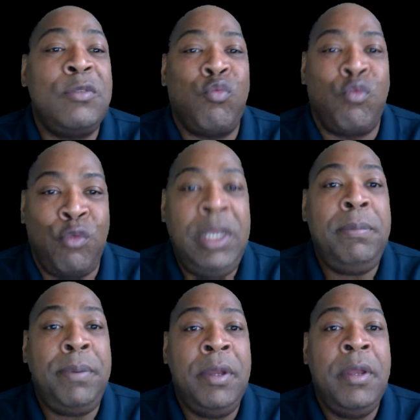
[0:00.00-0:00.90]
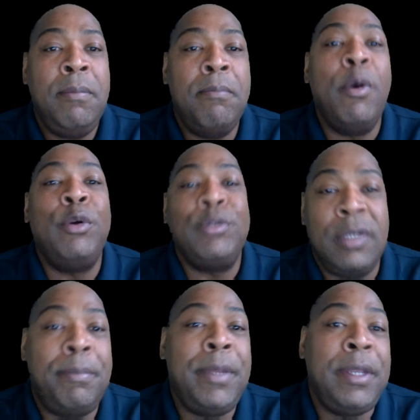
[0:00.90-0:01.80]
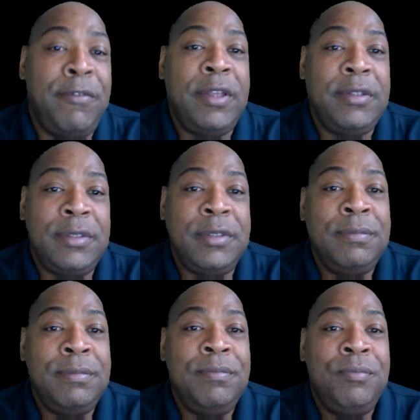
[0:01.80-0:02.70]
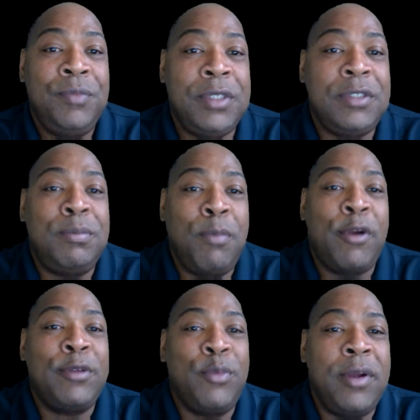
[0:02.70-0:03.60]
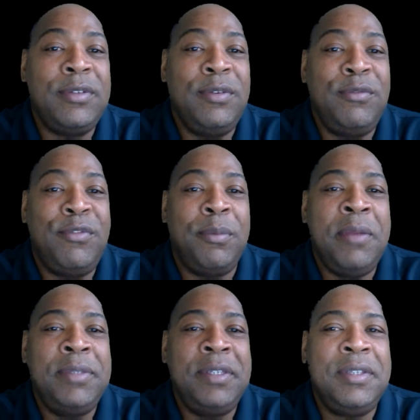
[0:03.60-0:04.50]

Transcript: reap most of the benefits. This is Mark Swanson from MTC